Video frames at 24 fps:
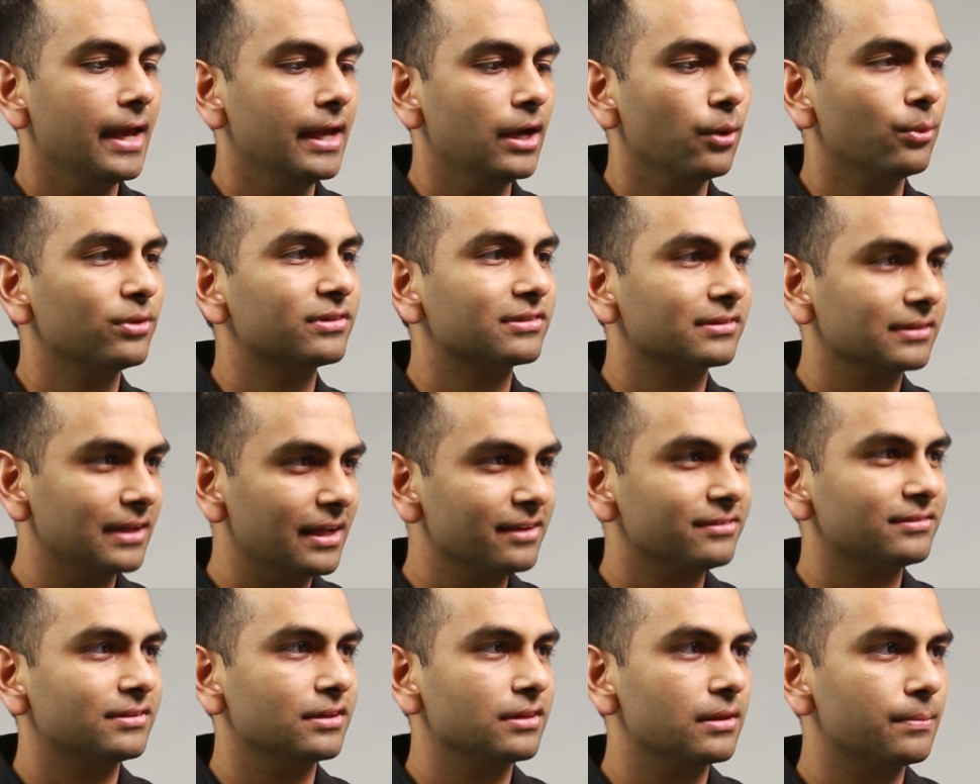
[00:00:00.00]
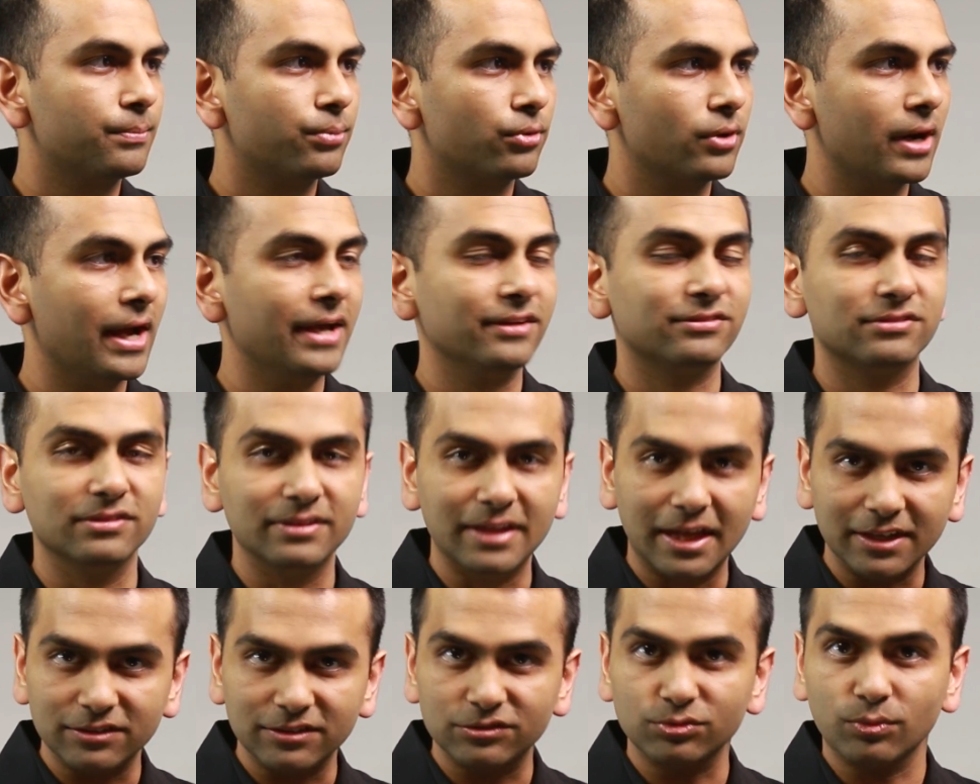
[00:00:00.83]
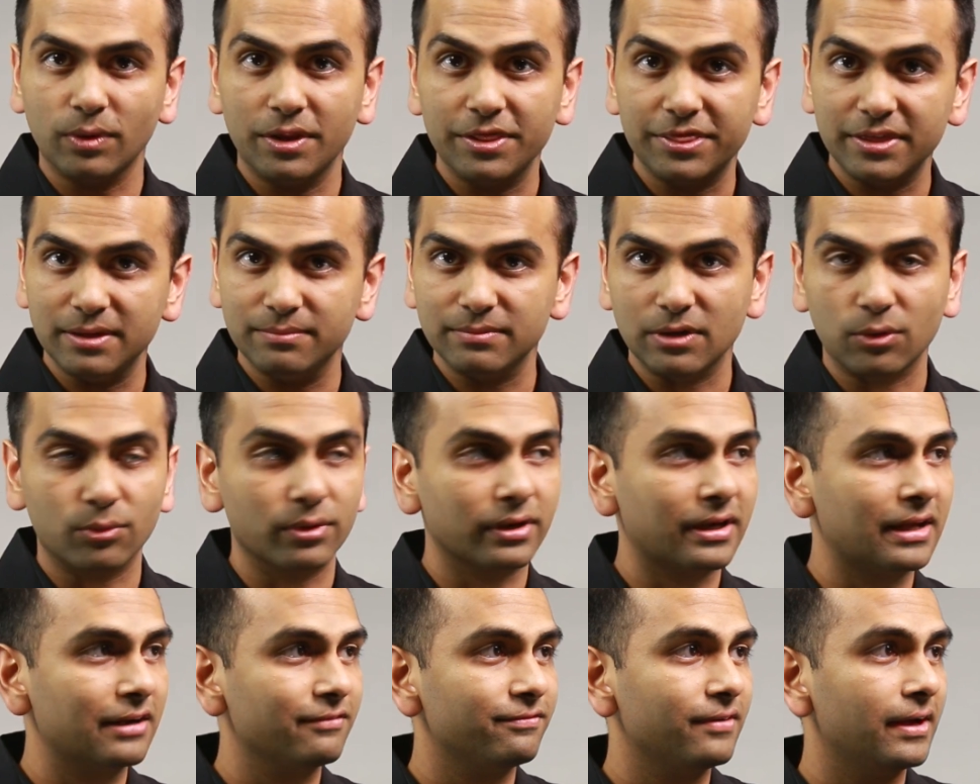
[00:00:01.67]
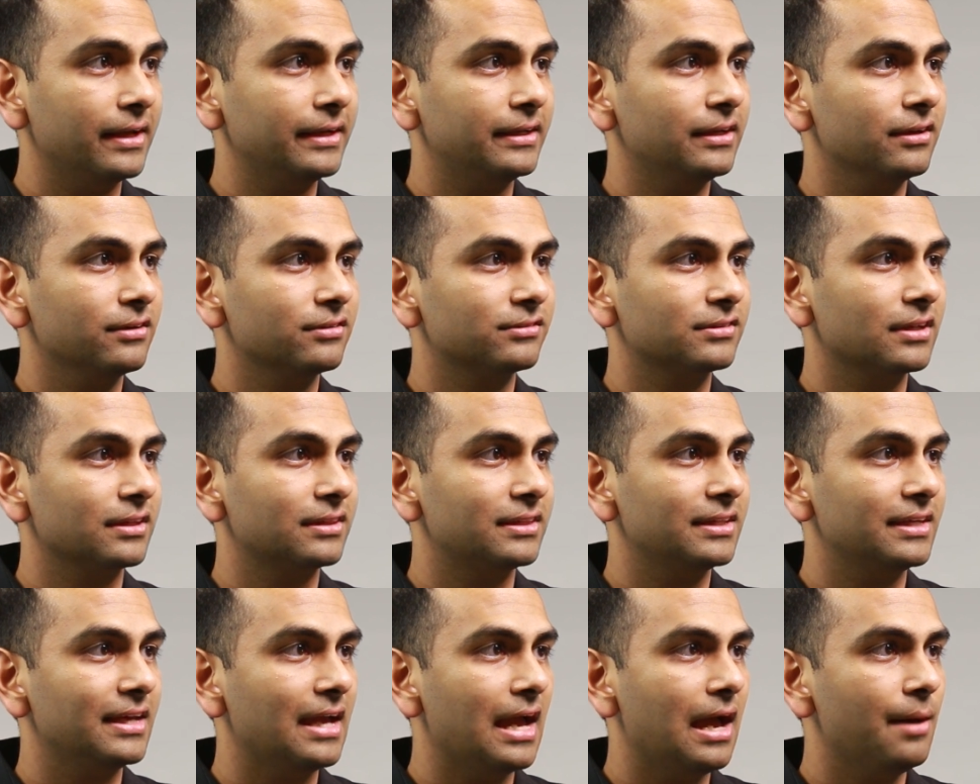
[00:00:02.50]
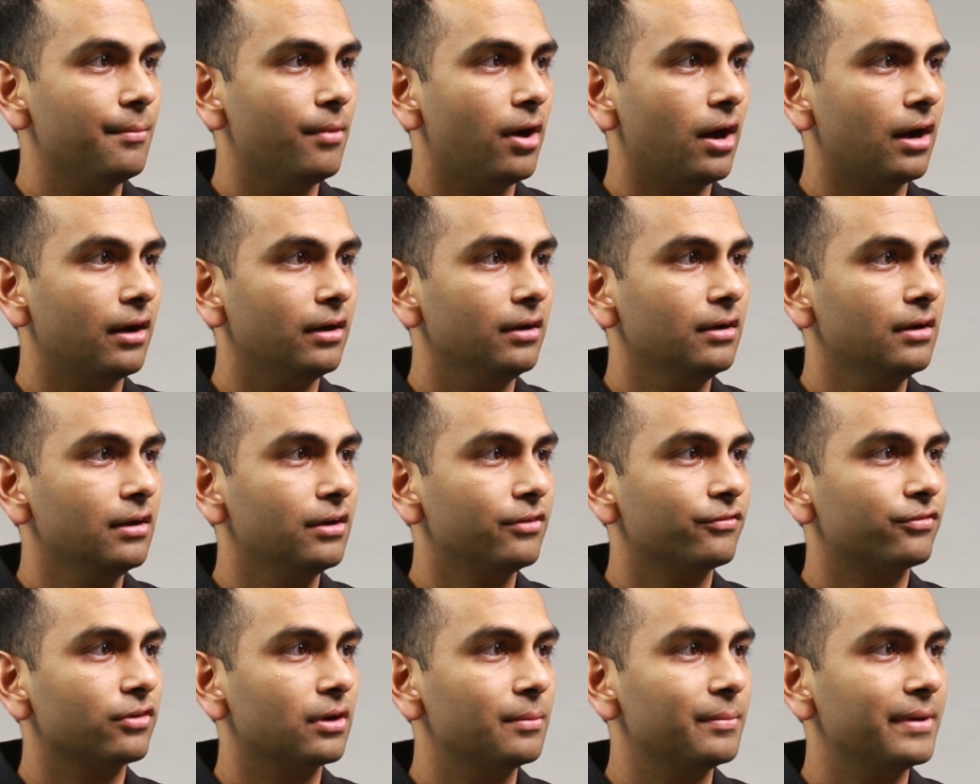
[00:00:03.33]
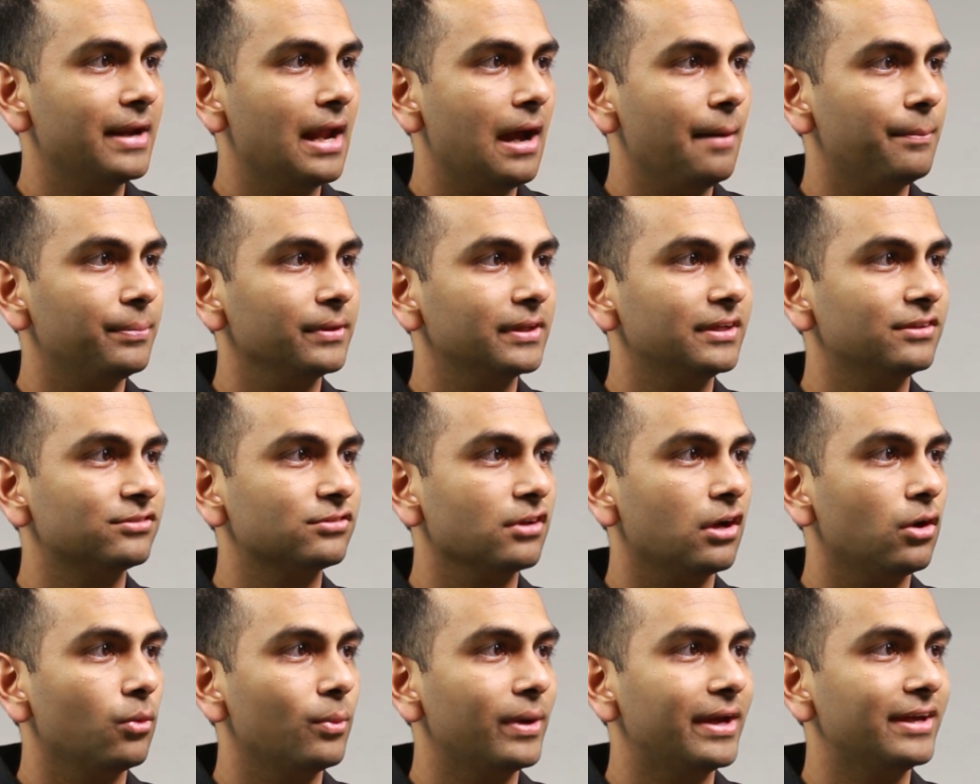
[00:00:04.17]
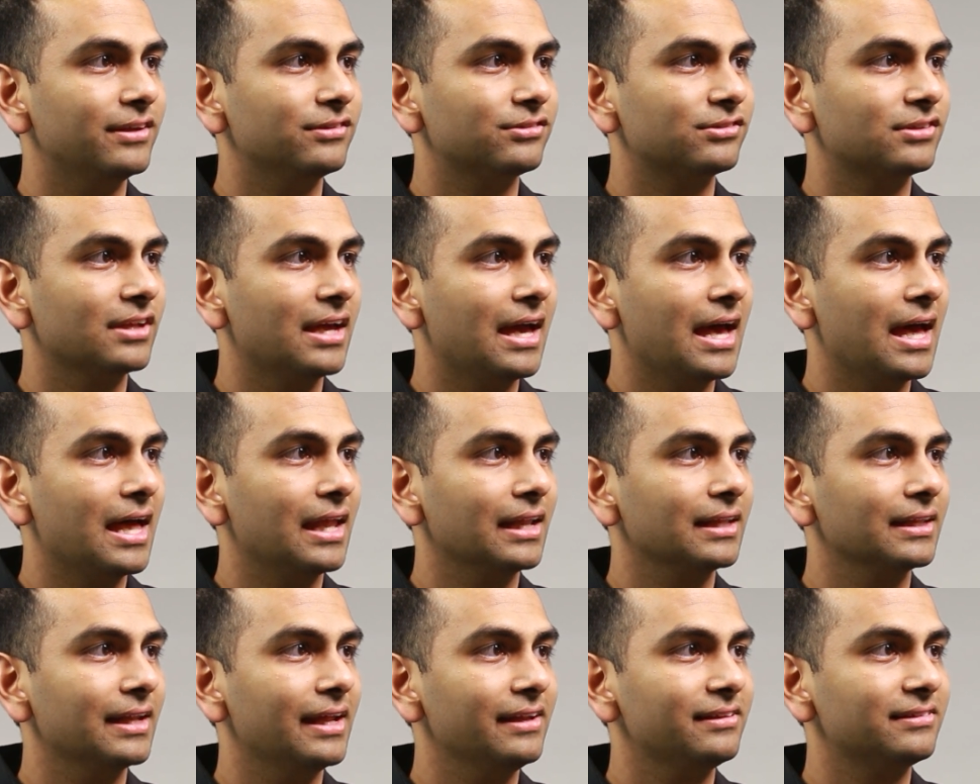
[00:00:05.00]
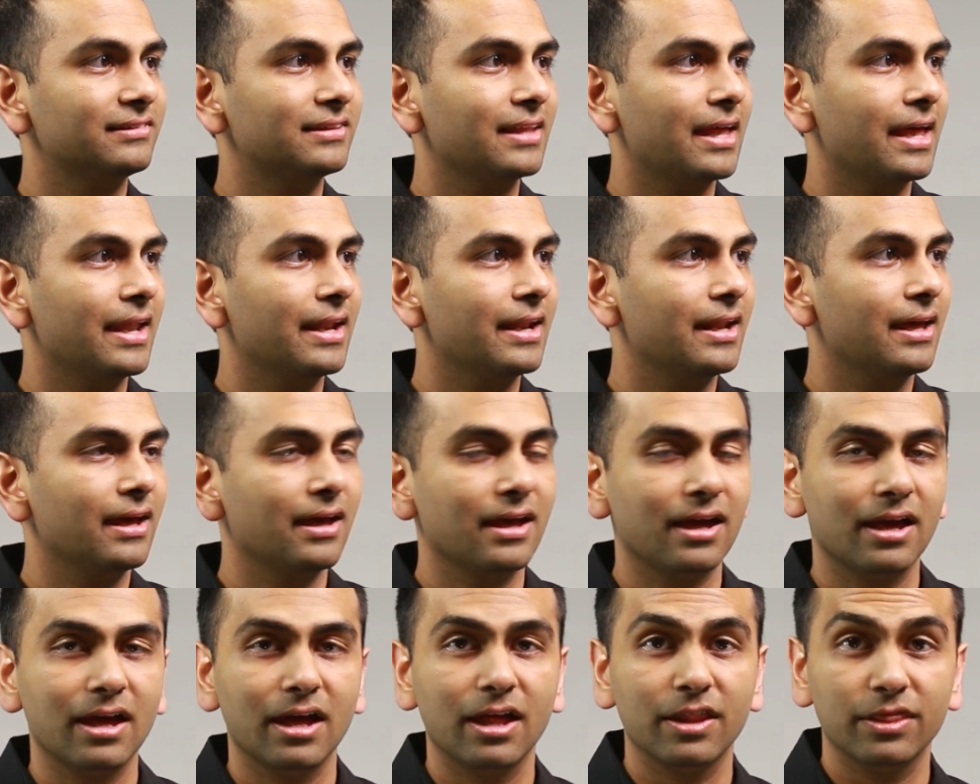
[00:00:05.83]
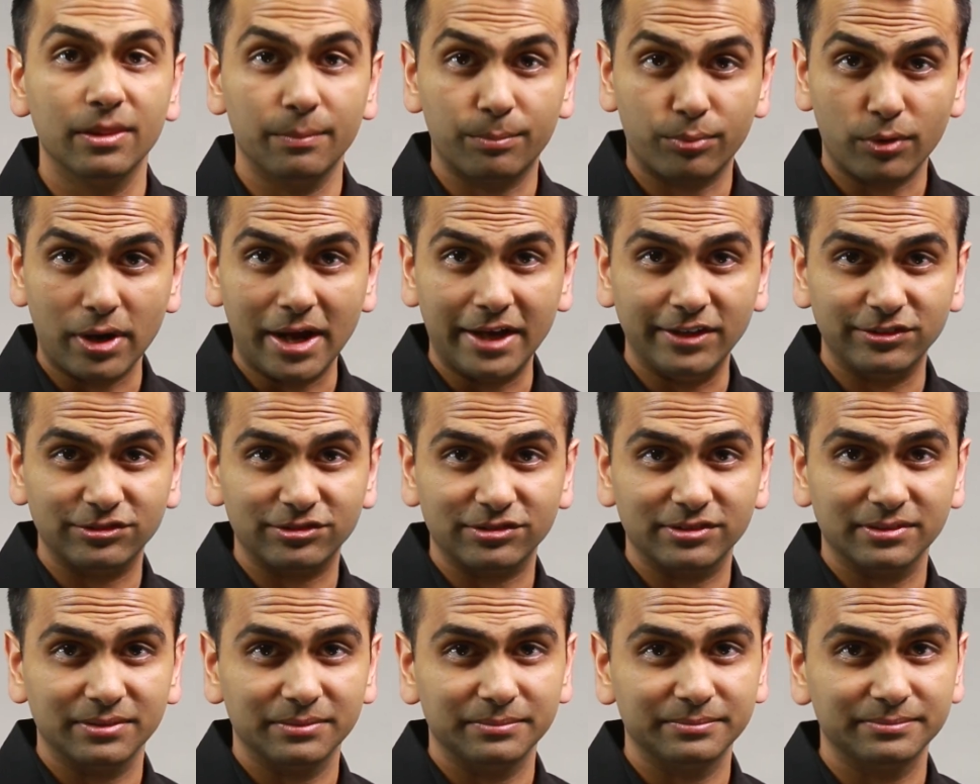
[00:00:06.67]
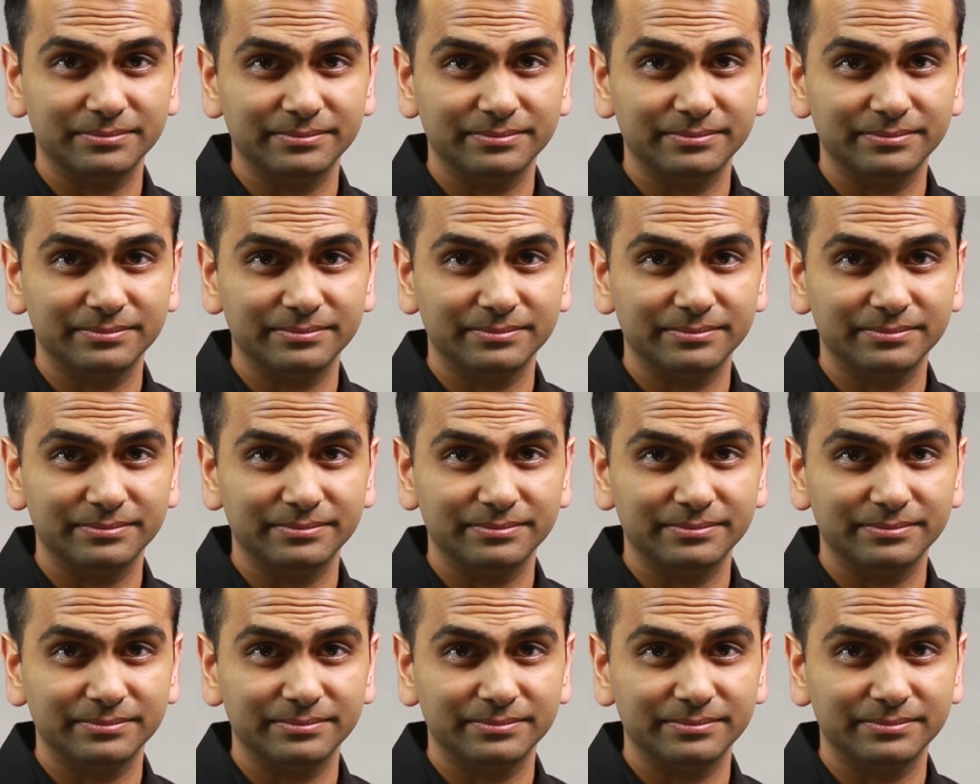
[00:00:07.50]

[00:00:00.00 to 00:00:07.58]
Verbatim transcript: It was less than the price. And that's one theme that we're going to find here, is that the M R for a monopoly is always less than the price.